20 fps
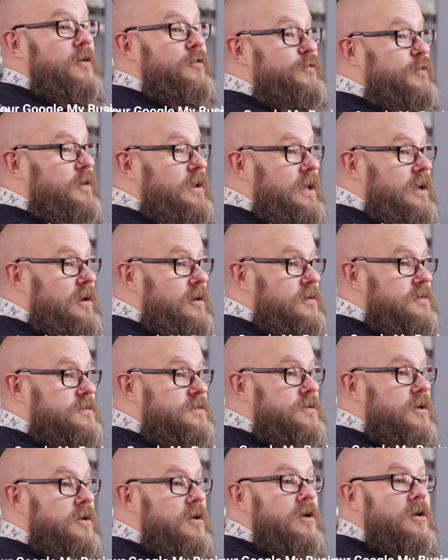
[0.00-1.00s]
For
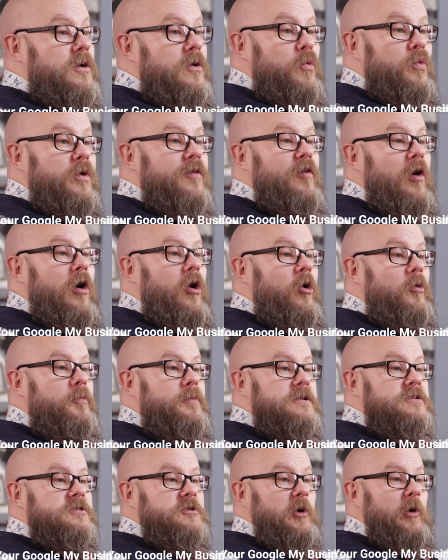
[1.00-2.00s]
years, we've all
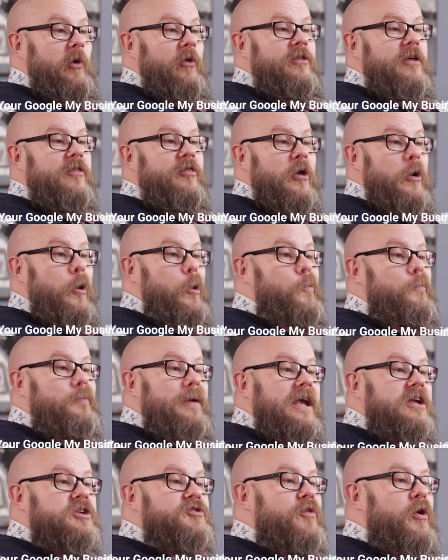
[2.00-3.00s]
been told that the home
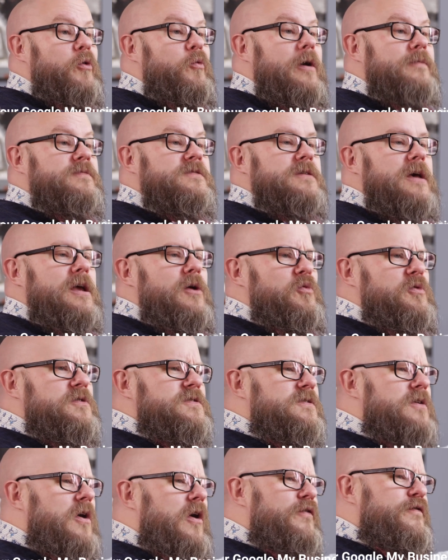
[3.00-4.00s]
page of our website
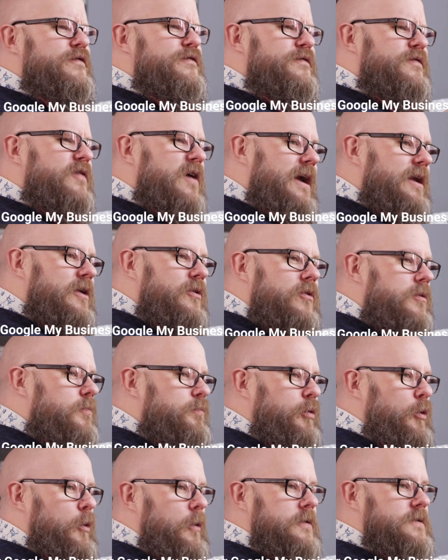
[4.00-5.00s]
was of vital
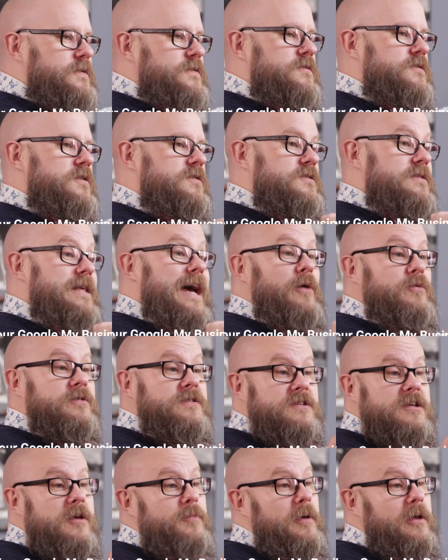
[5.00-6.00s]
importance since that was
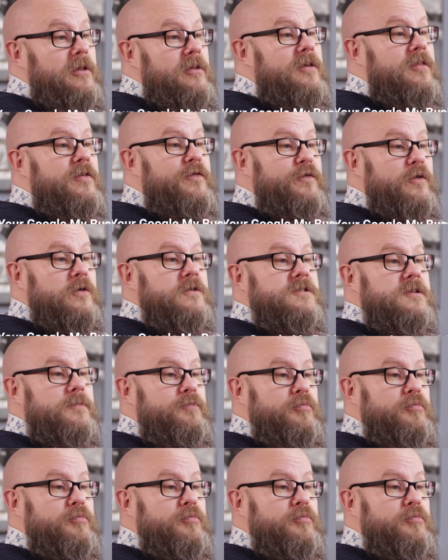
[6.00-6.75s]
typically the first